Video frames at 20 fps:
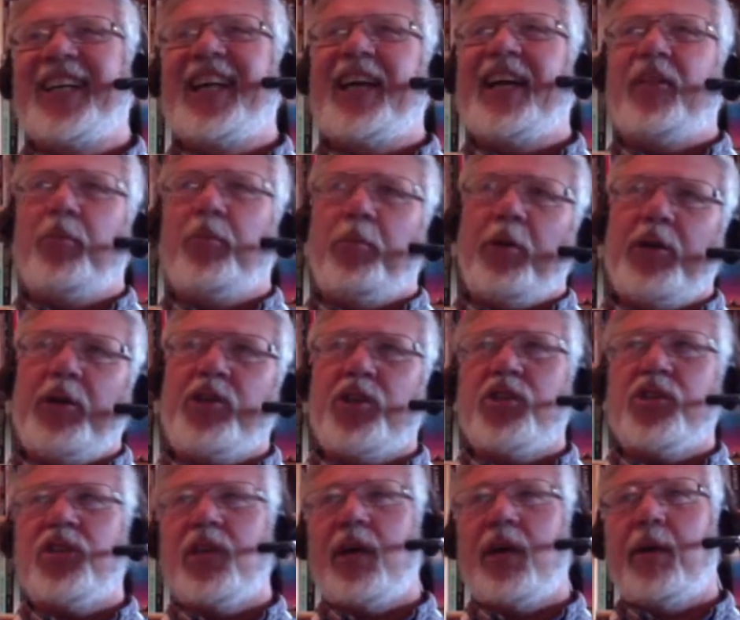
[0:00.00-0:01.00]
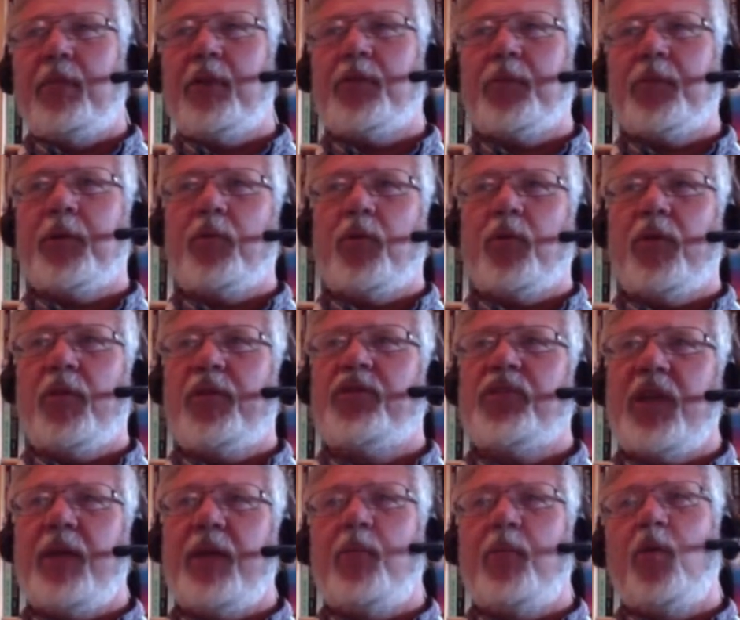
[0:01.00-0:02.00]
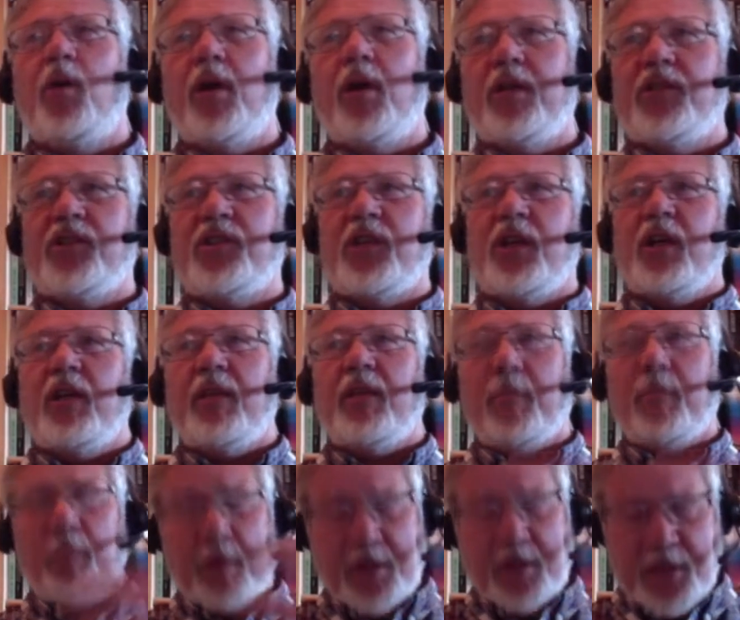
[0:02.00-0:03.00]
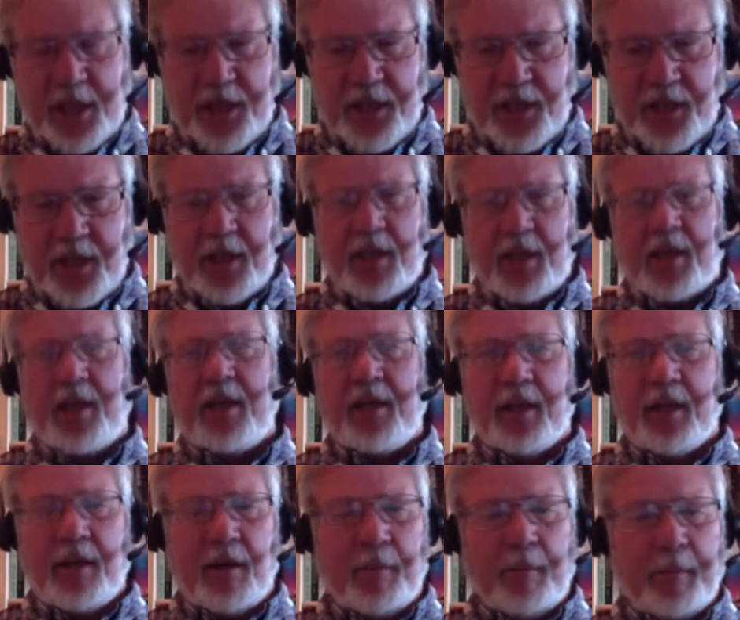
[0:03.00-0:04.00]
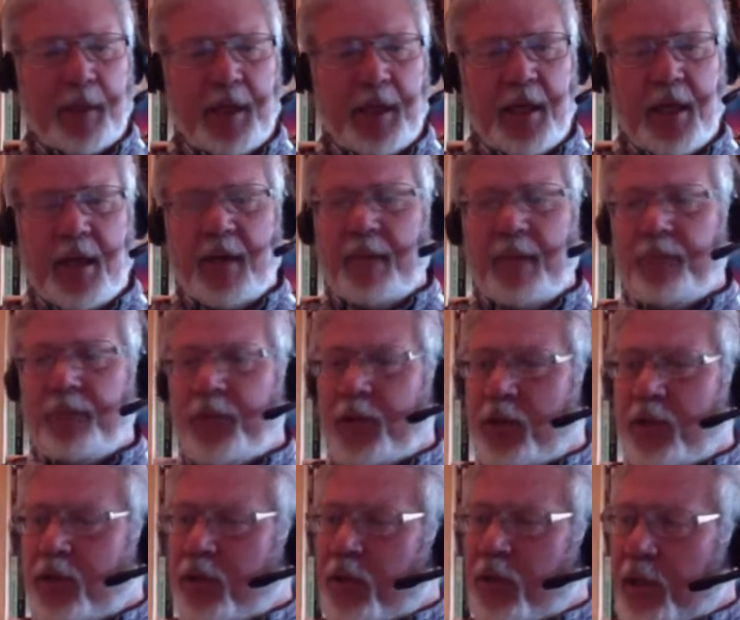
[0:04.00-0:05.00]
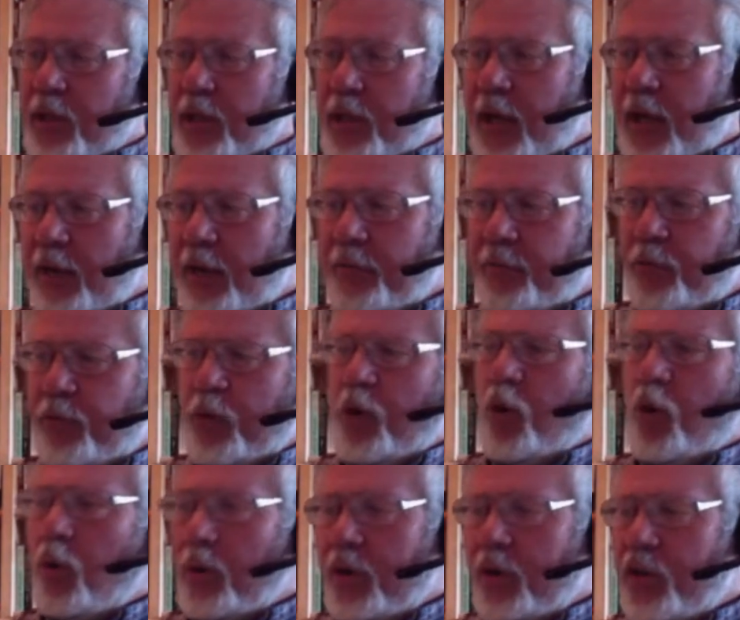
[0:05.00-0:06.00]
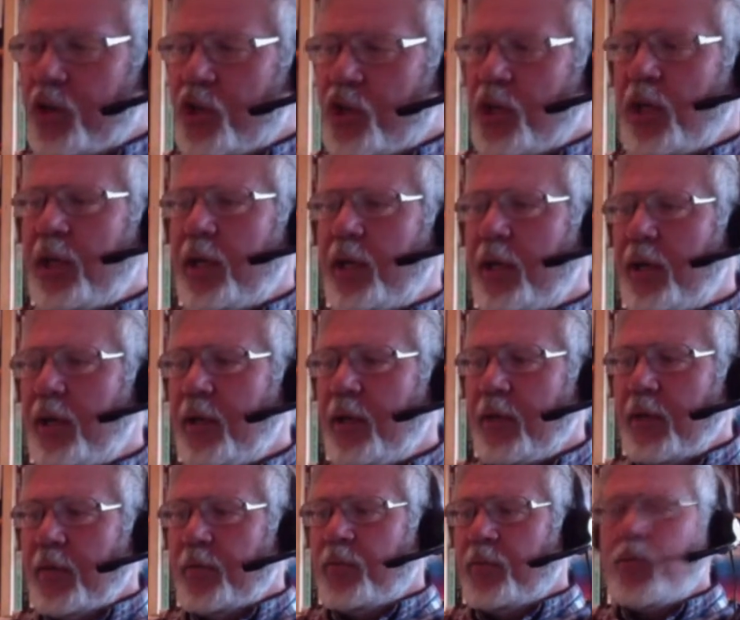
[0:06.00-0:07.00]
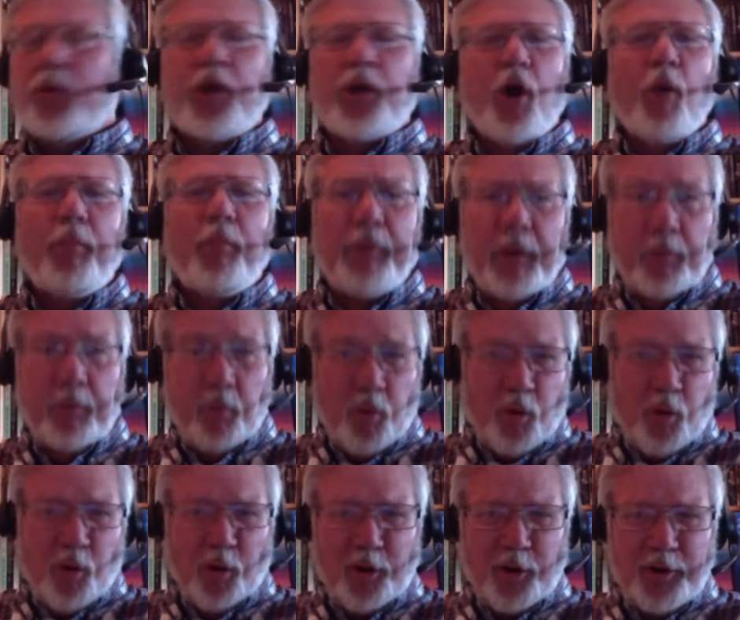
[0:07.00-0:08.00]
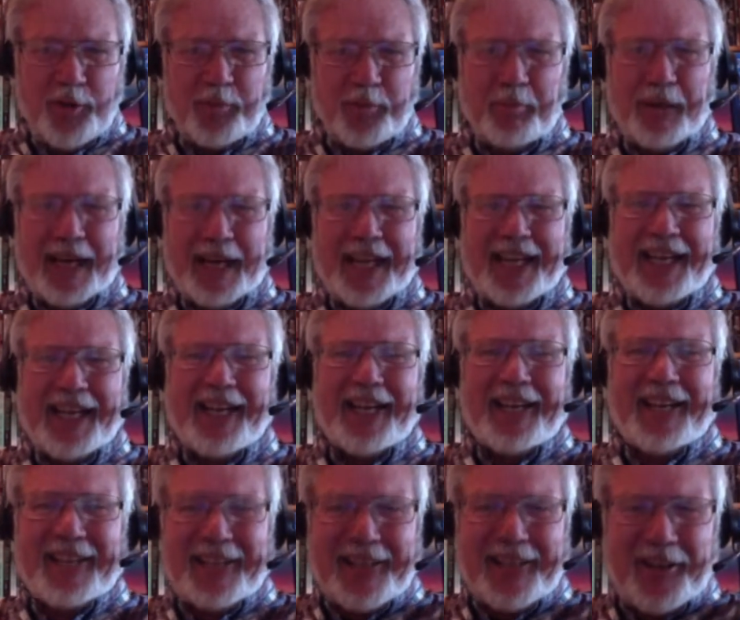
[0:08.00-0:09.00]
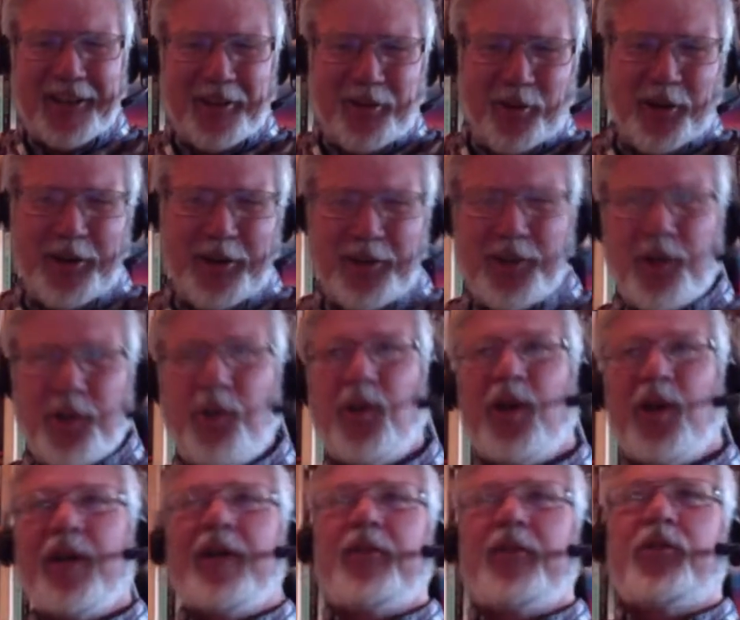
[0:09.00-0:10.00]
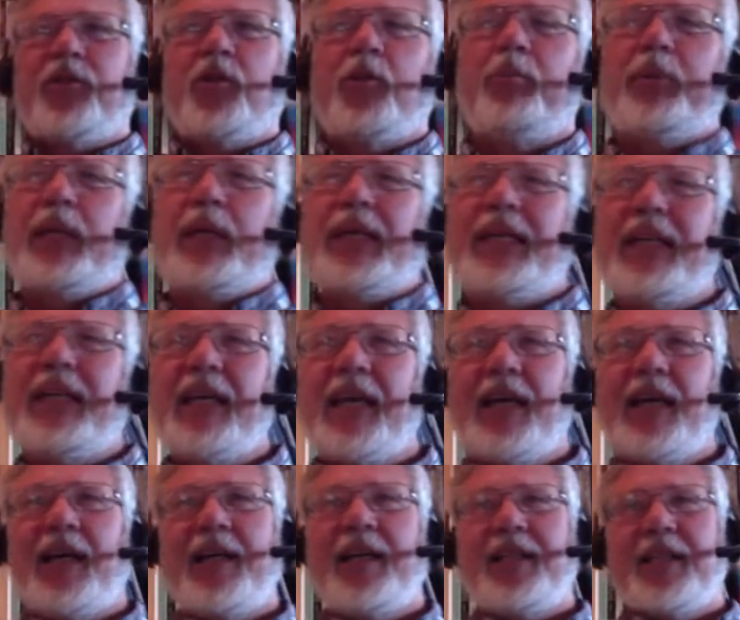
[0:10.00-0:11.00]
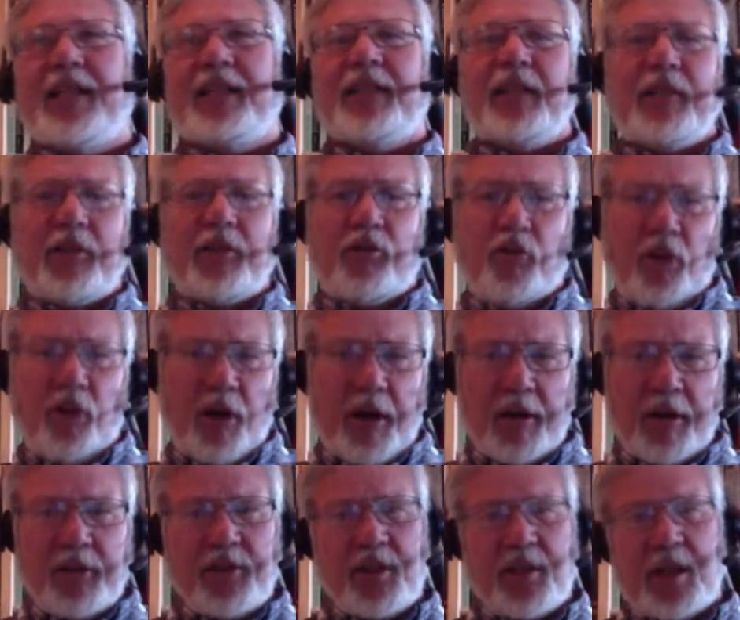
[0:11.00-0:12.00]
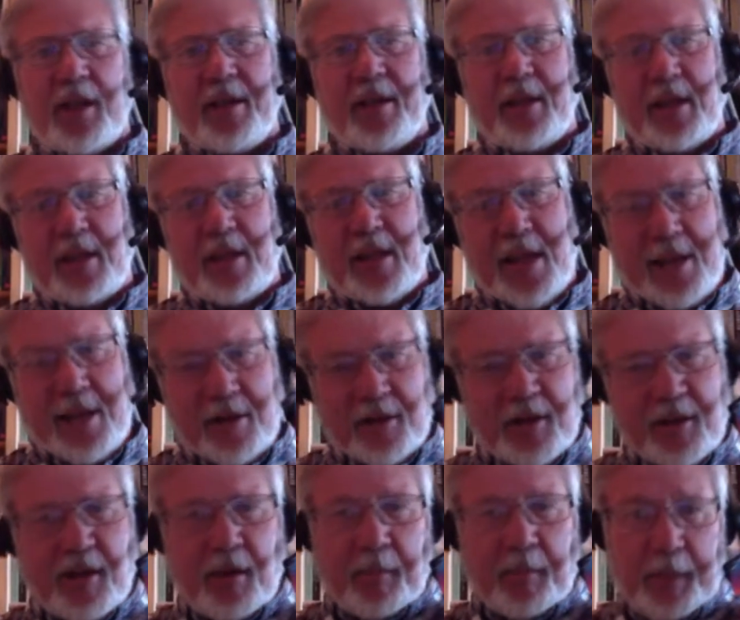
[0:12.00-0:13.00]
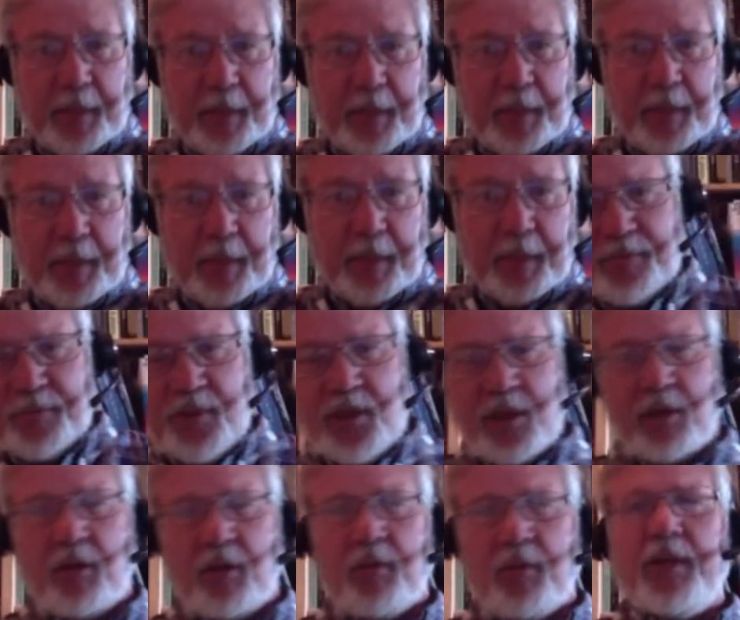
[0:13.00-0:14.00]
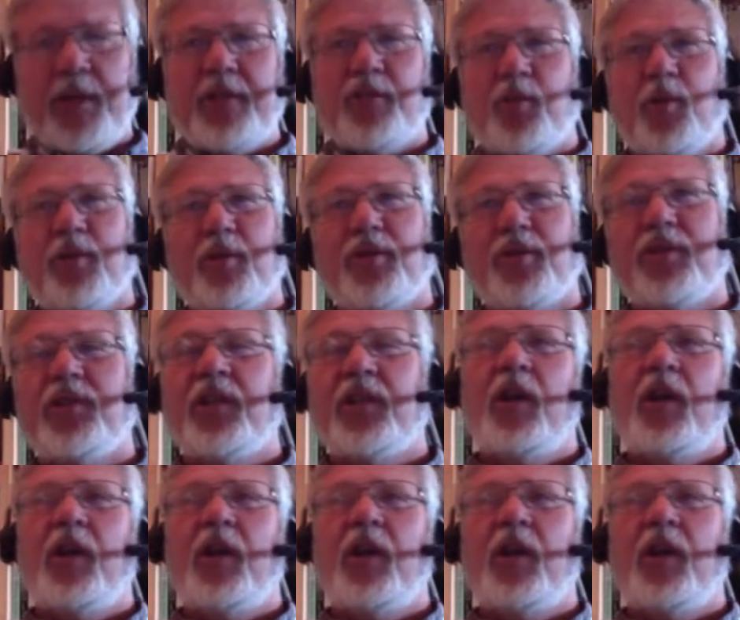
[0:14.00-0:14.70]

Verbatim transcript: and the British establishment were the same ones, the British East India Company, that, they've got a foothold in China through the Opium Wars by getting a country to, to be uh, addicted to drugs and then they could come in and steal the resources.